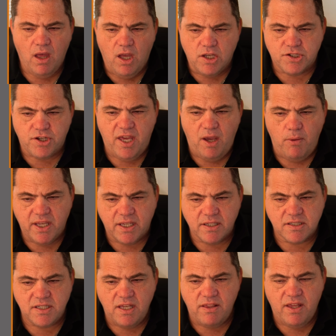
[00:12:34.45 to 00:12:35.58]
So here we can
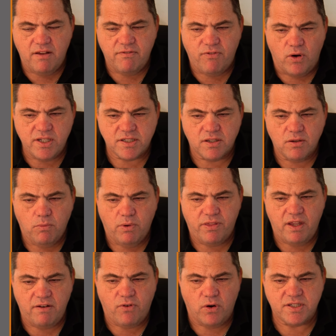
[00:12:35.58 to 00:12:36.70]
see the invoice with
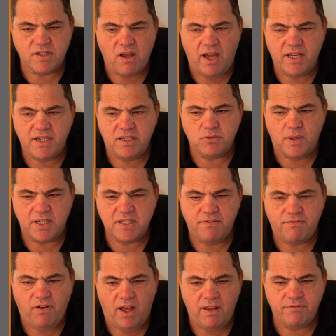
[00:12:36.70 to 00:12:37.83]
invoice ID
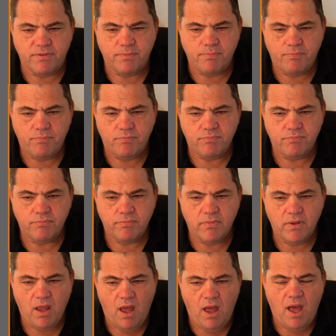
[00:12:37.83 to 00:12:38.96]
25.
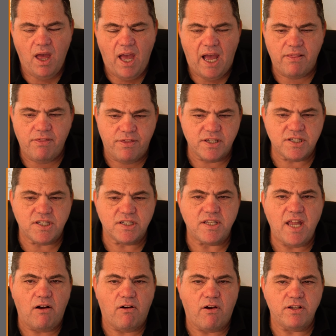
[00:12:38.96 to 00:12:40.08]
And this is now
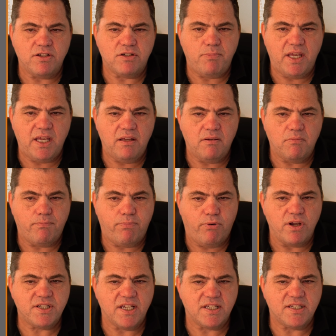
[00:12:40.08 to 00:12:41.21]
going to be
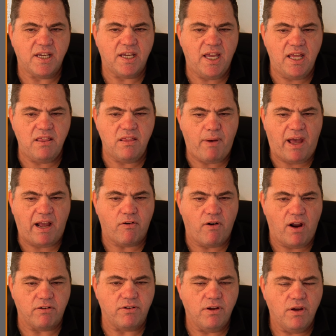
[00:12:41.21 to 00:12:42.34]
processing in the
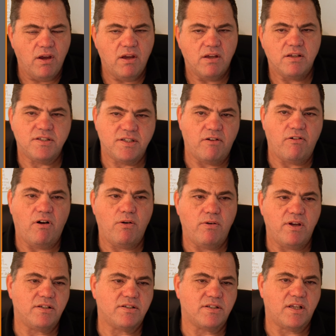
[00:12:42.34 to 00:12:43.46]
background. Xero
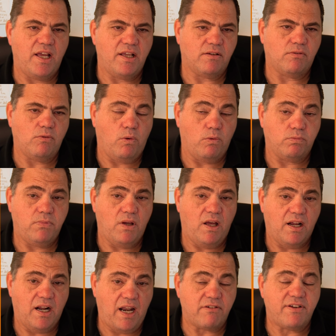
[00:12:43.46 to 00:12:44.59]

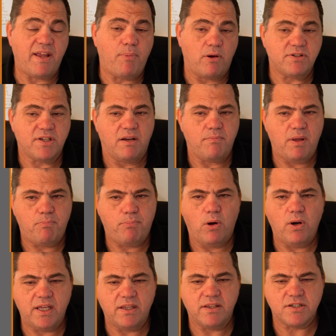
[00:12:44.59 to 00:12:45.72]
Cloud Depot is going to be
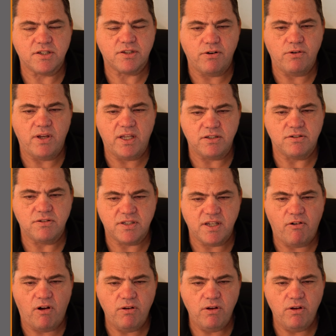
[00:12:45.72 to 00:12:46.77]
pulling this through into Xero.